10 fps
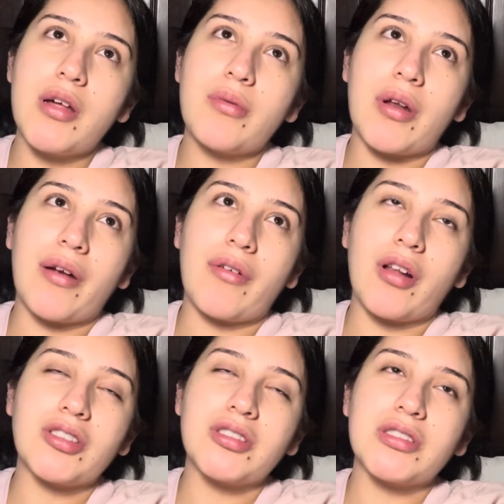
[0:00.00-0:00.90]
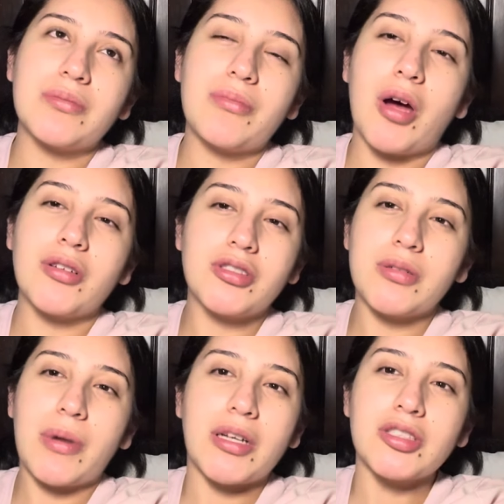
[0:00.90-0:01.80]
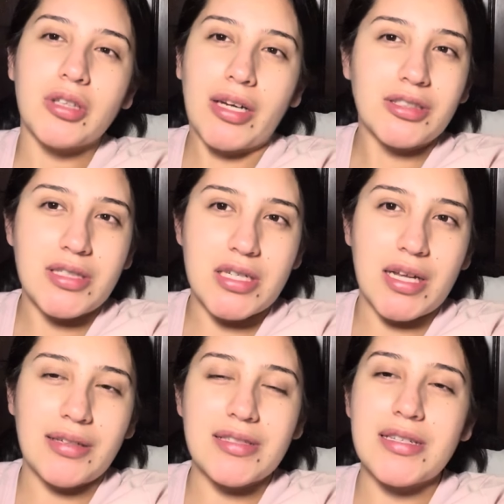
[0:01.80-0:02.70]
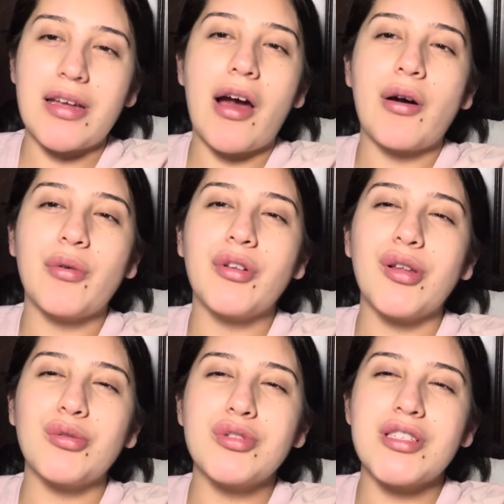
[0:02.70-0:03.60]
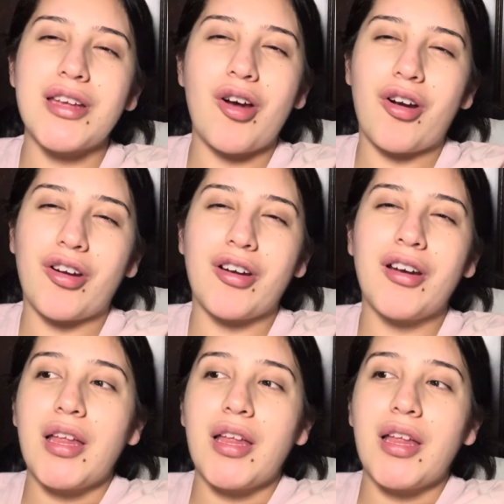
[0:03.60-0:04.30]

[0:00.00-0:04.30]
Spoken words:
Whatever. I'll just monitor my contractions again, see how close they are.